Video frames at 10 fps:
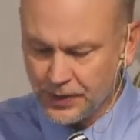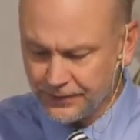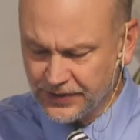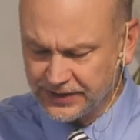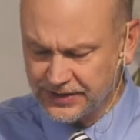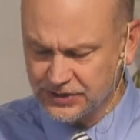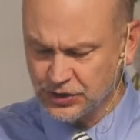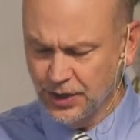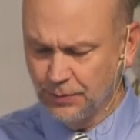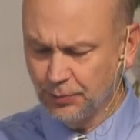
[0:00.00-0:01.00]
that this
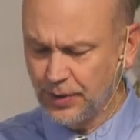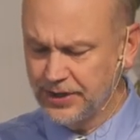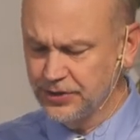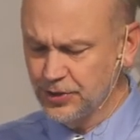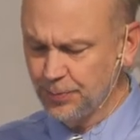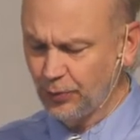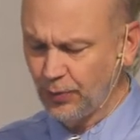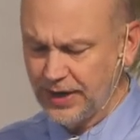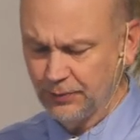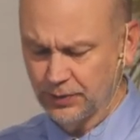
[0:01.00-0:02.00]

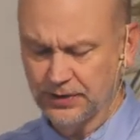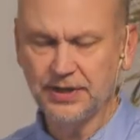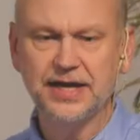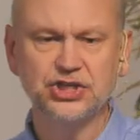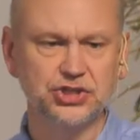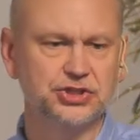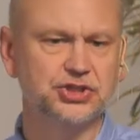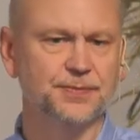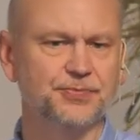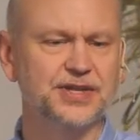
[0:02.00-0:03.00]
predator-prey
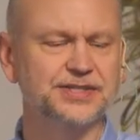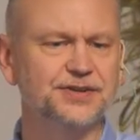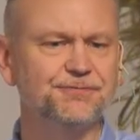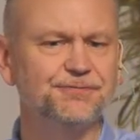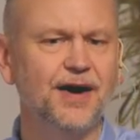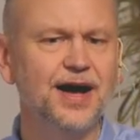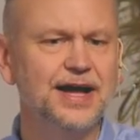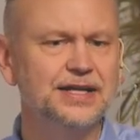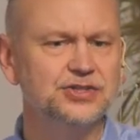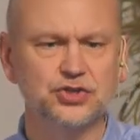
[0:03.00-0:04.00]
relationship that
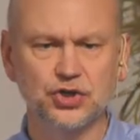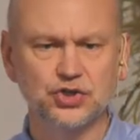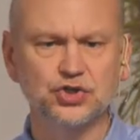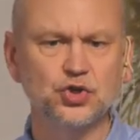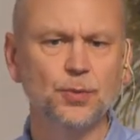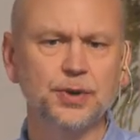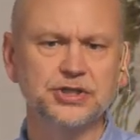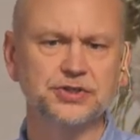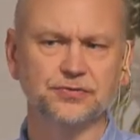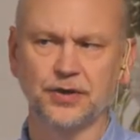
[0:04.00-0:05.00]
defines so
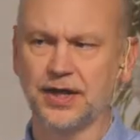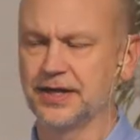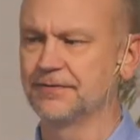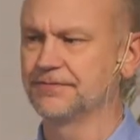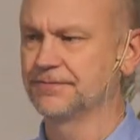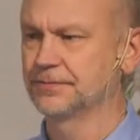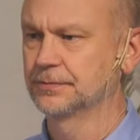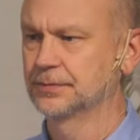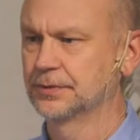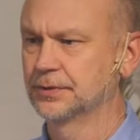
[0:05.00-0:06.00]
much of life
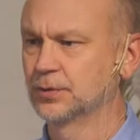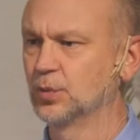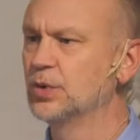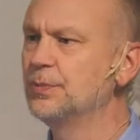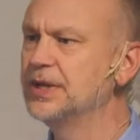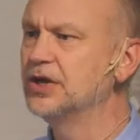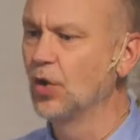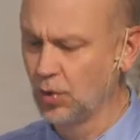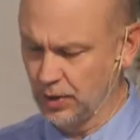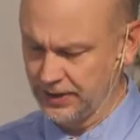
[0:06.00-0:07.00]
will be
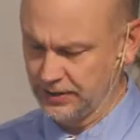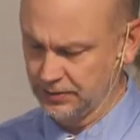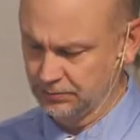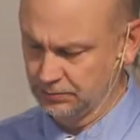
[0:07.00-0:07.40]
gone.